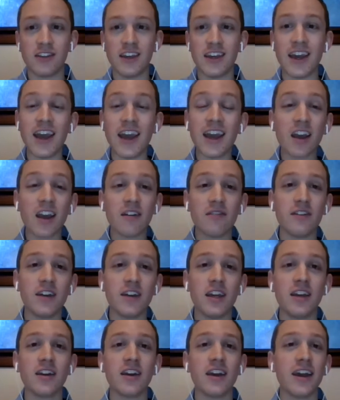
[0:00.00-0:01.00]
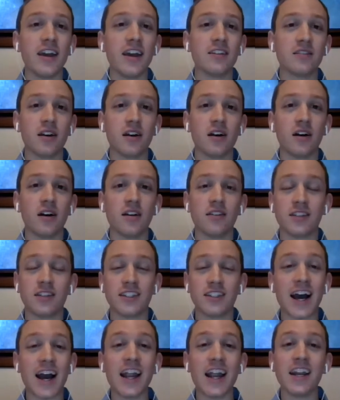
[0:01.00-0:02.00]
the AAV is a
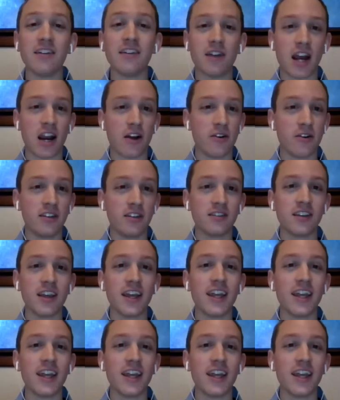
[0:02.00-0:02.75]
tiny virus,